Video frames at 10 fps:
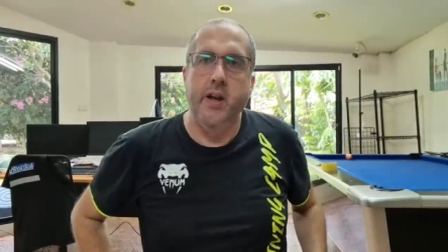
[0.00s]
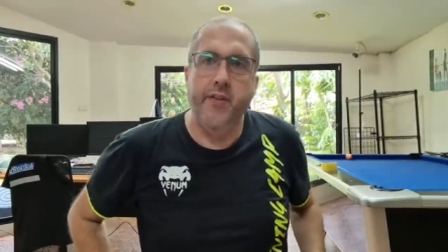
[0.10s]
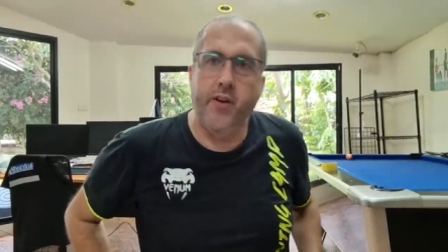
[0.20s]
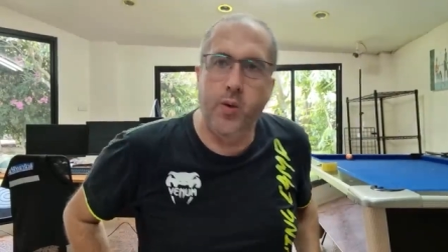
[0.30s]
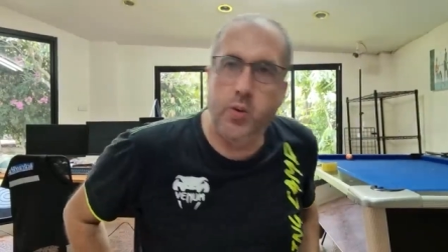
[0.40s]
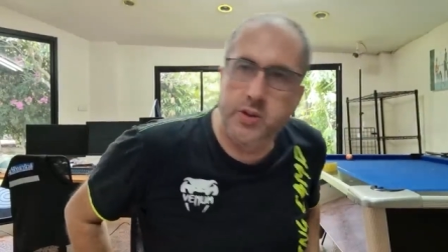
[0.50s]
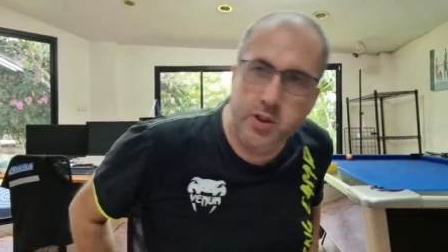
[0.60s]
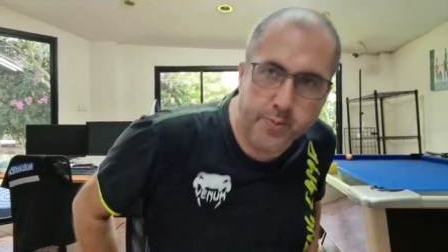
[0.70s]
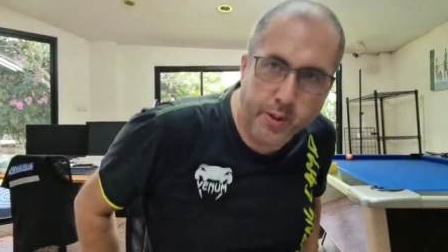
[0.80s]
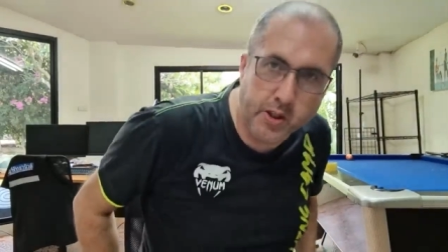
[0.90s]
If I want
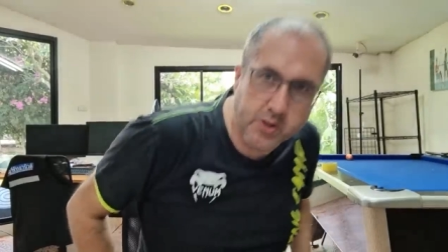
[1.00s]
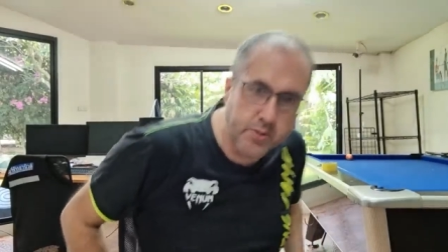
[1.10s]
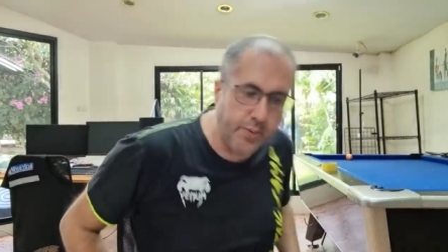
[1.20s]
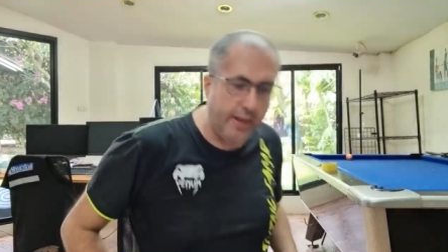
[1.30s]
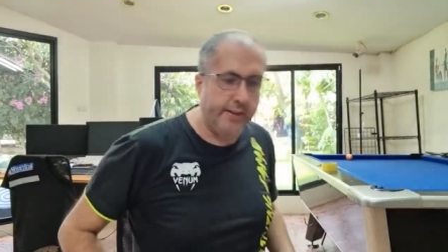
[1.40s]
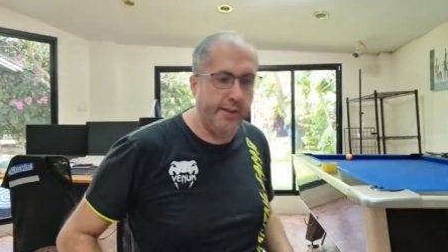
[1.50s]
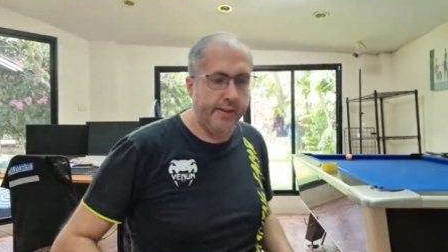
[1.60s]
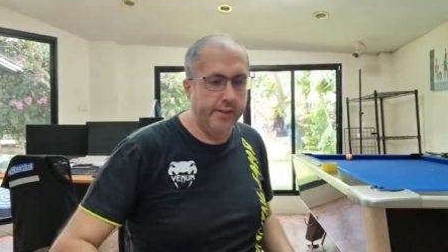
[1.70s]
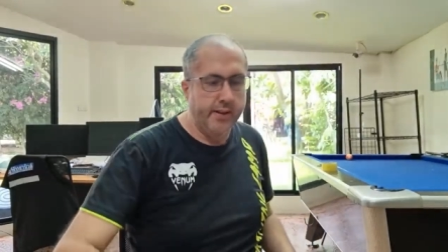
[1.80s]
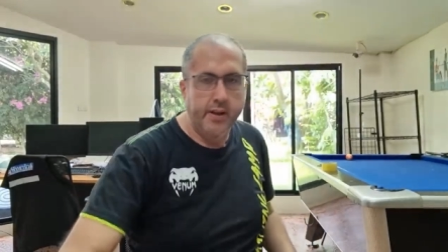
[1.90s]
to do personal
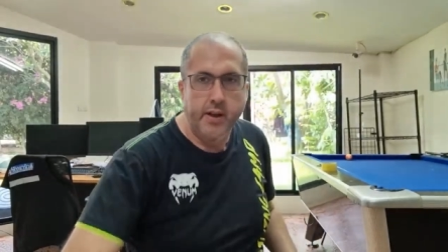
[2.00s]
branding,